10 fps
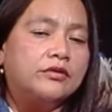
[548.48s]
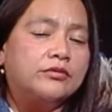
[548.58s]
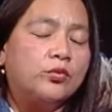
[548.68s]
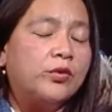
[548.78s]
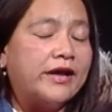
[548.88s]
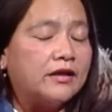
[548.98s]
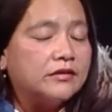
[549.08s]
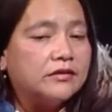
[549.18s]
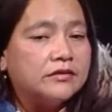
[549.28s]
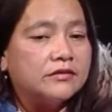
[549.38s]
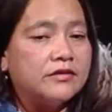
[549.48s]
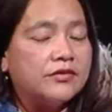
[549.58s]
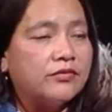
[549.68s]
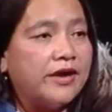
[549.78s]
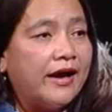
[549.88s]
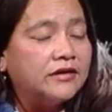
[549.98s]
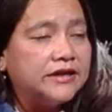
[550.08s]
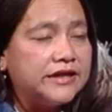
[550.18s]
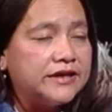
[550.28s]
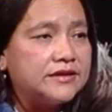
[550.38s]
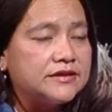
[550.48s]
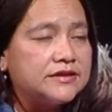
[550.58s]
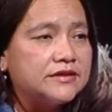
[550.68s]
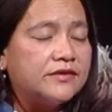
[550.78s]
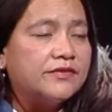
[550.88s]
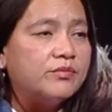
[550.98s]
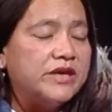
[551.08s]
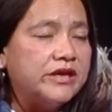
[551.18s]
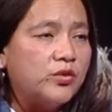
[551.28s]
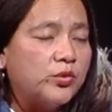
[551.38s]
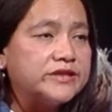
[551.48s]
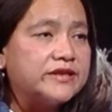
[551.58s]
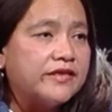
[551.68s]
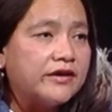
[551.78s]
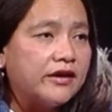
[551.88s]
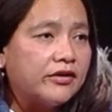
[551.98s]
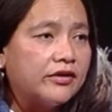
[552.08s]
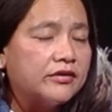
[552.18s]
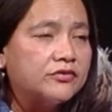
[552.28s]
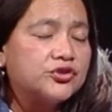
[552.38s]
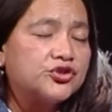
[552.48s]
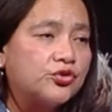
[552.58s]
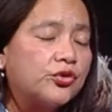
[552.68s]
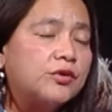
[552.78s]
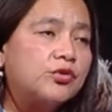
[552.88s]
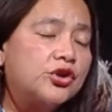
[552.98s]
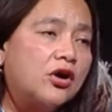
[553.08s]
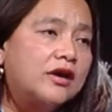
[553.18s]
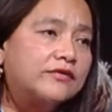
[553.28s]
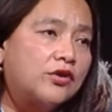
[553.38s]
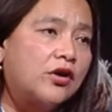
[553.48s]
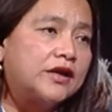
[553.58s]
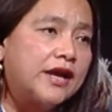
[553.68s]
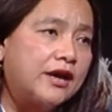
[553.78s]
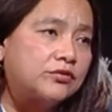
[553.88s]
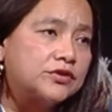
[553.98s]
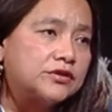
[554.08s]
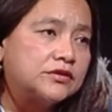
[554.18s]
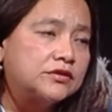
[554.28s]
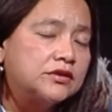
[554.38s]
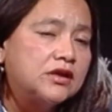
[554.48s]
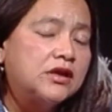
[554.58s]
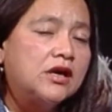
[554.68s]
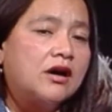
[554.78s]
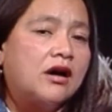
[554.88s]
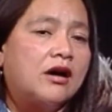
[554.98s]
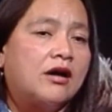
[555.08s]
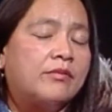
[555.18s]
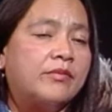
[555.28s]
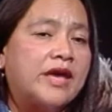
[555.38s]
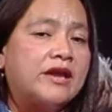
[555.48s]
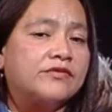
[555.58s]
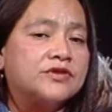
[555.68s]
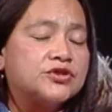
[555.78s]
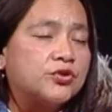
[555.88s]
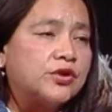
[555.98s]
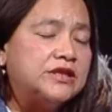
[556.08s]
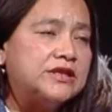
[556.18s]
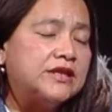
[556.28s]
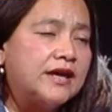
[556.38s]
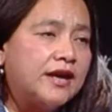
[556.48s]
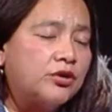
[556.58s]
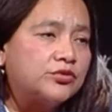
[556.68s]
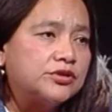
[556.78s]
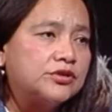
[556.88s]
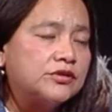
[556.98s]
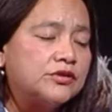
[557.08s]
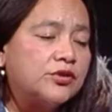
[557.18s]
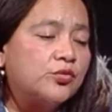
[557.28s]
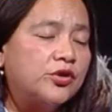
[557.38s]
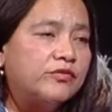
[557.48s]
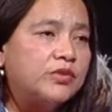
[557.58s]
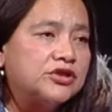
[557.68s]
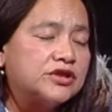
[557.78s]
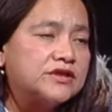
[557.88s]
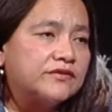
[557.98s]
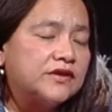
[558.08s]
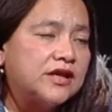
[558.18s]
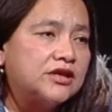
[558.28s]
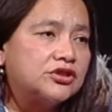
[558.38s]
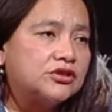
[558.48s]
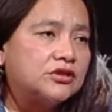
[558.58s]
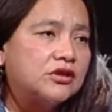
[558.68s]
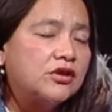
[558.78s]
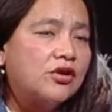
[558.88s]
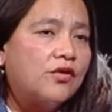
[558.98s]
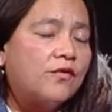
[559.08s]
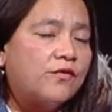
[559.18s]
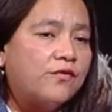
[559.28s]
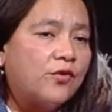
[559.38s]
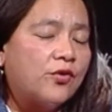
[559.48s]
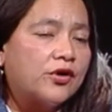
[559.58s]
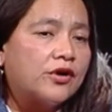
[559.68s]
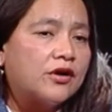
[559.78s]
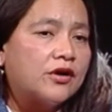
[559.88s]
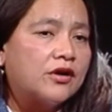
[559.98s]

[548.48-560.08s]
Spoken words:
Well, the reality is that if the media wasn't there, the story would not have gotten out. And if the story didn't get out, there would have been justification for